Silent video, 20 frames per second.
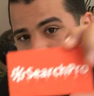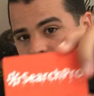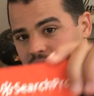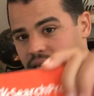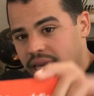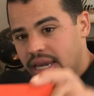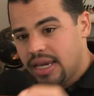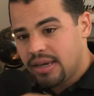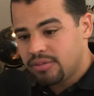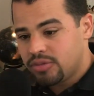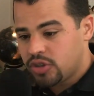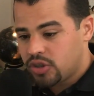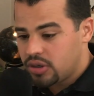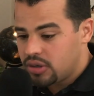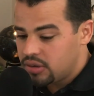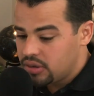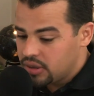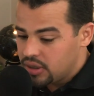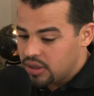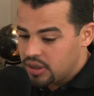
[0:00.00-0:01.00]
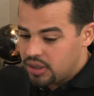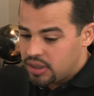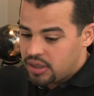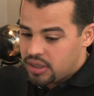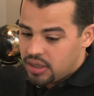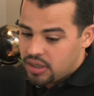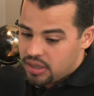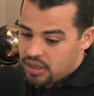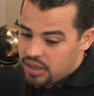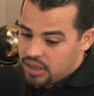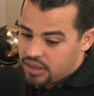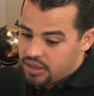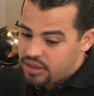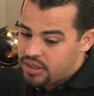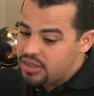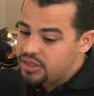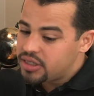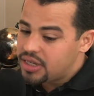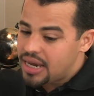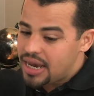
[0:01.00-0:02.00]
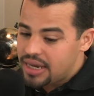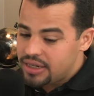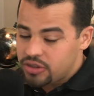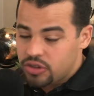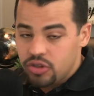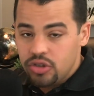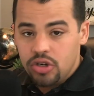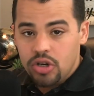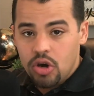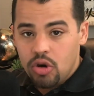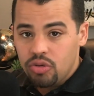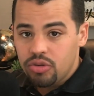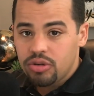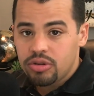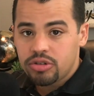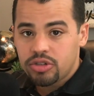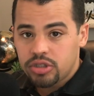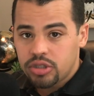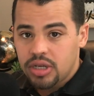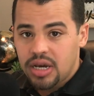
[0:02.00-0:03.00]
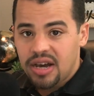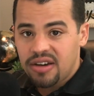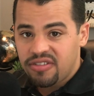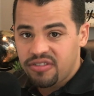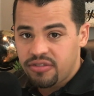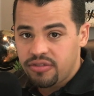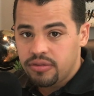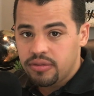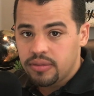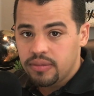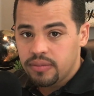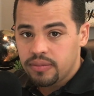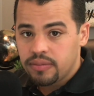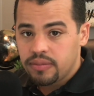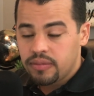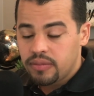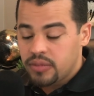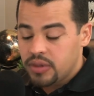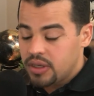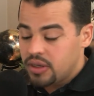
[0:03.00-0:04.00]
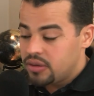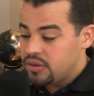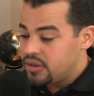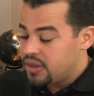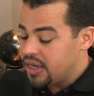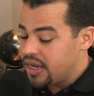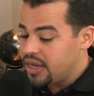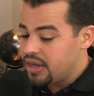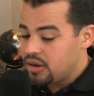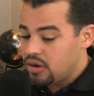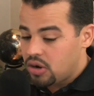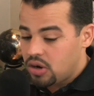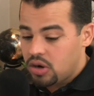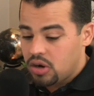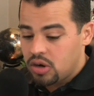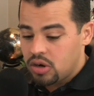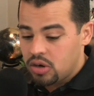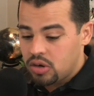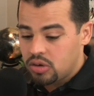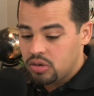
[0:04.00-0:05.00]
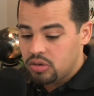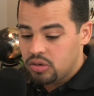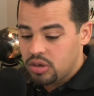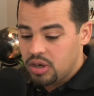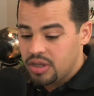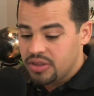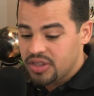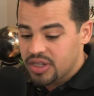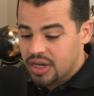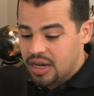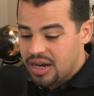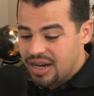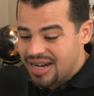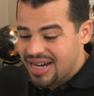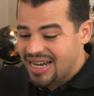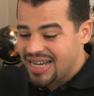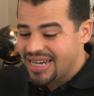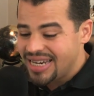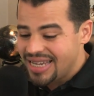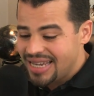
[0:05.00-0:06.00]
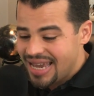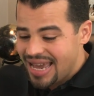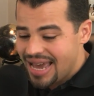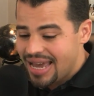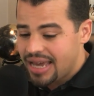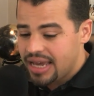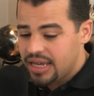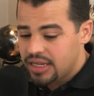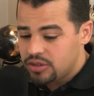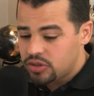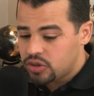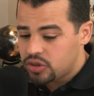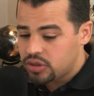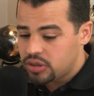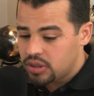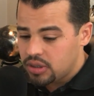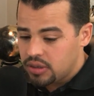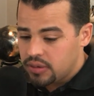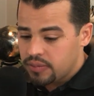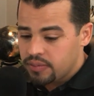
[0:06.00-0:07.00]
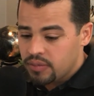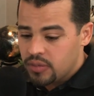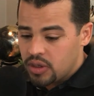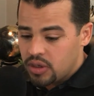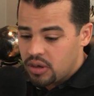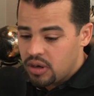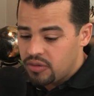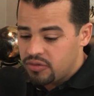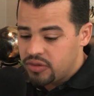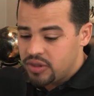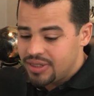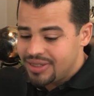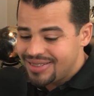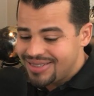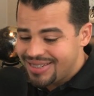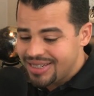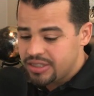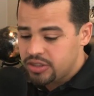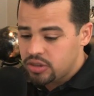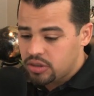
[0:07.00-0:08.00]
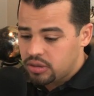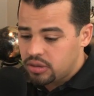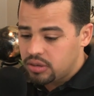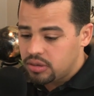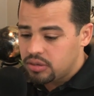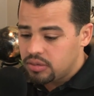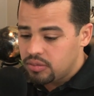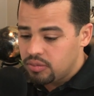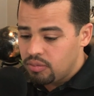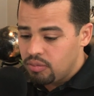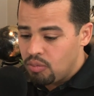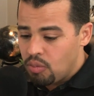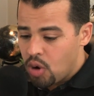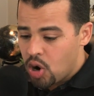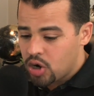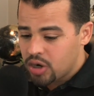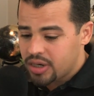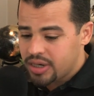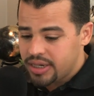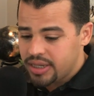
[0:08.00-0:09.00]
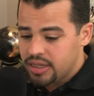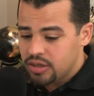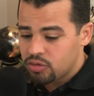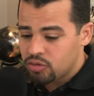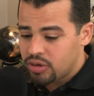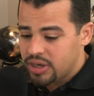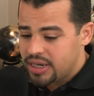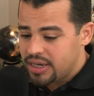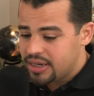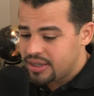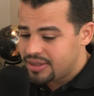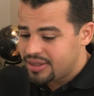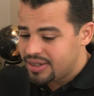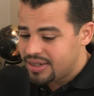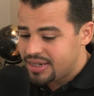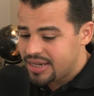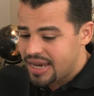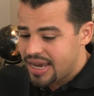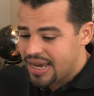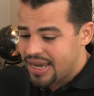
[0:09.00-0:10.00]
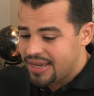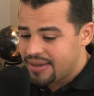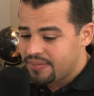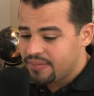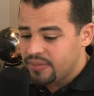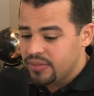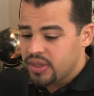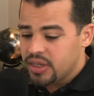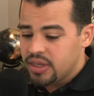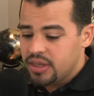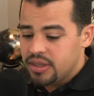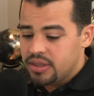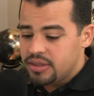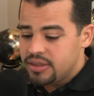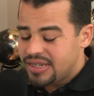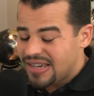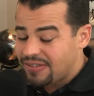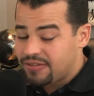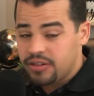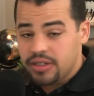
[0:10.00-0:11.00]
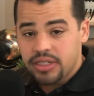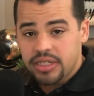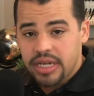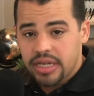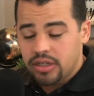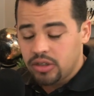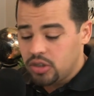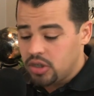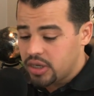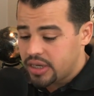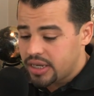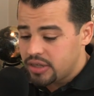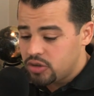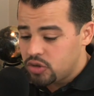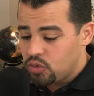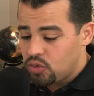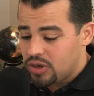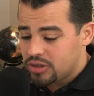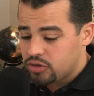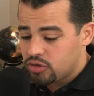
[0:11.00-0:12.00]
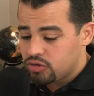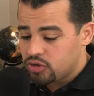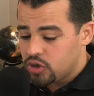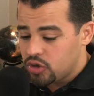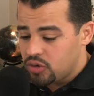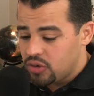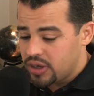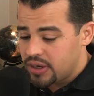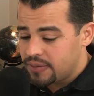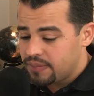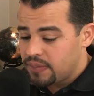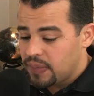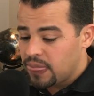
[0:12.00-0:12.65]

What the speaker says: New Hampshire. These guys know their stuff. They are on the cutting edge of the digital marketing arena today. Definitely take a look into what they're doing.